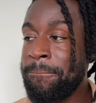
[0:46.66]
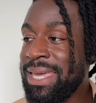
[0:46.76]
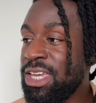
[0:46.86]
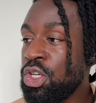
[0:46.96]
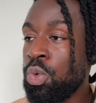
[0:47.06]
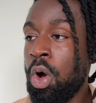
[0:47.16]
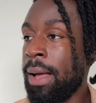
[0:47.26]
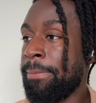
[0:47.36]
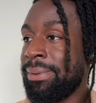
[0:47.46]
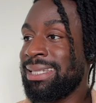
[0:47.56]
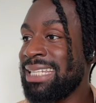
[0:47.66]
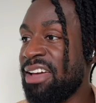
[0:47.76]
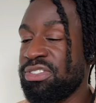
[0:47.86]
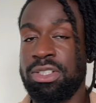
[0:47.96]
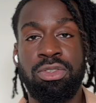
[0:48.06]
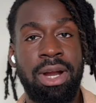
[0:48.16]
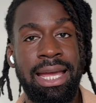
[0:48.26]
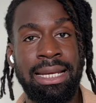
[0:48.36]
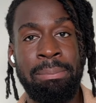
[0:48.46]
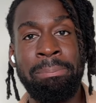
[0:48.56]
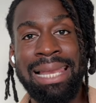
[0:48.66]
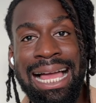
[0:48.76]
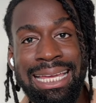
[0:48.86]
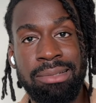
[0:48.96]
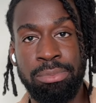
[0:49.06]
beat you up left and right, black and